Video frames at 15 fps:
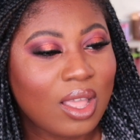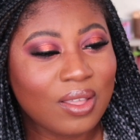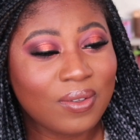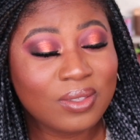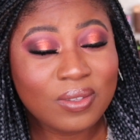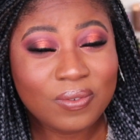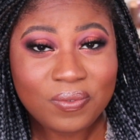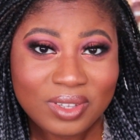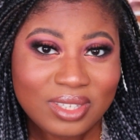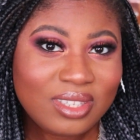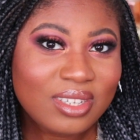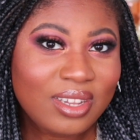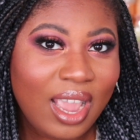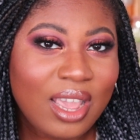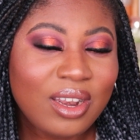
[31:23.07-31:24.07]

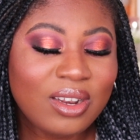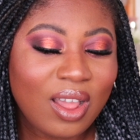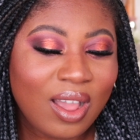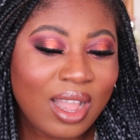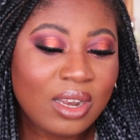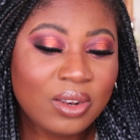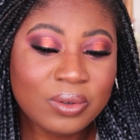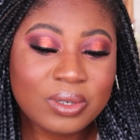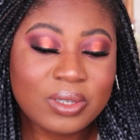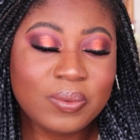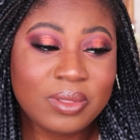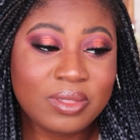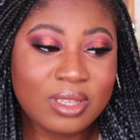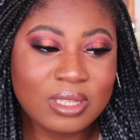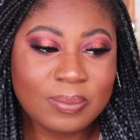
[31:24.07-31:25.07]
sophisticated eye looks
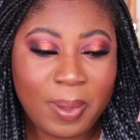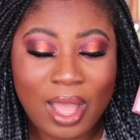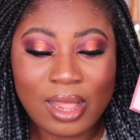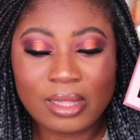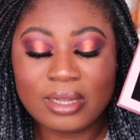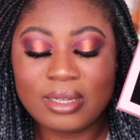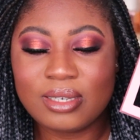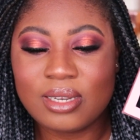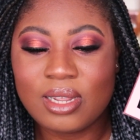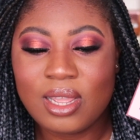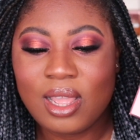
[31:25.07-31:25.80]
with this palette.